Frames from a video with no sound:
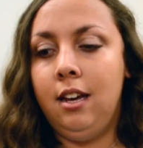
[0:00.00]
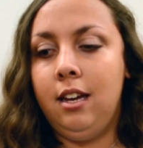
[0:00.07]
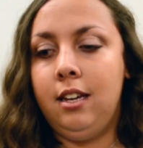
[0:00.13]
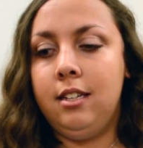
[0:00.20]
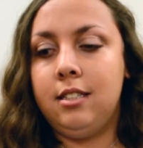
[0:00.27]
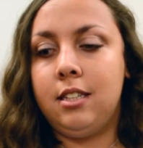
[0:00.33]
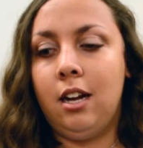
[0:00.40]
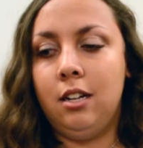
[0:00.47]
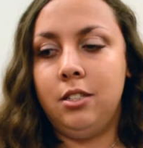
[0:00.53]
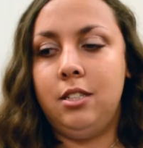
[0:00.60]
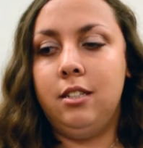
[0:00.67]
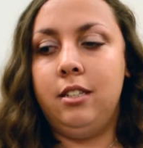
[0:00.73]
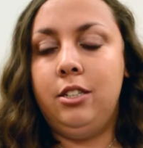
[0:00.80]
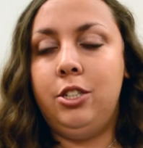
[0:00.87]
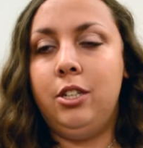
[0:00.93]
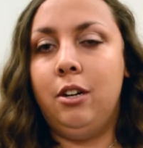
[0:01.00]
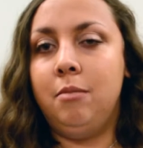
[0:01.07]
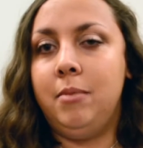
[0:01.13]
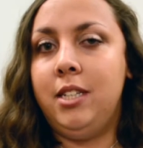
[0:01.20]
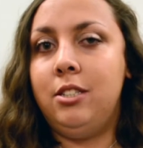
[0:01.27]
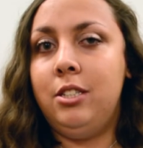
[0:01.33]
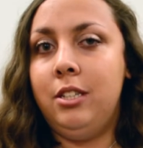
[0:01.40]
he's constantly showed
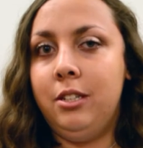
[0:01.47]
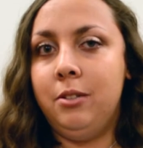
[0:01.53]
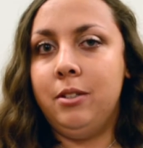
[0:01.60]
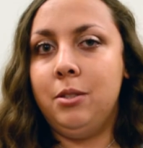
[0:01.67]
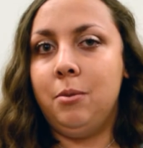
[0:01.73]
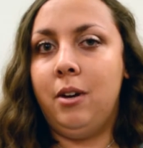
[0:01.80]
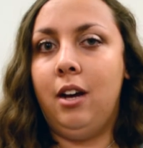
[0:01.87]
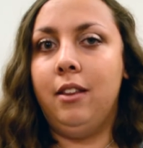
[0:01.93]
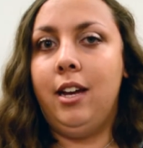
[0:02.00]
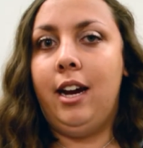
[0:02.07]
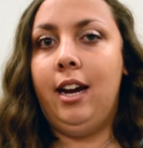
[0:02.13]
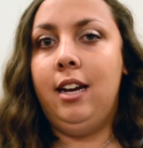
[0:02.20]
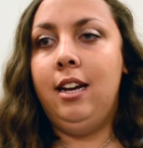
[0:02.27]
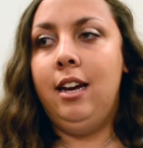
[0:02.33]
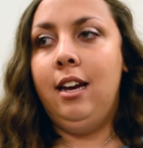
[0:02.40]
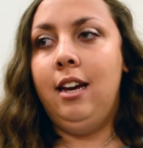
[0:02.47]
me too as well that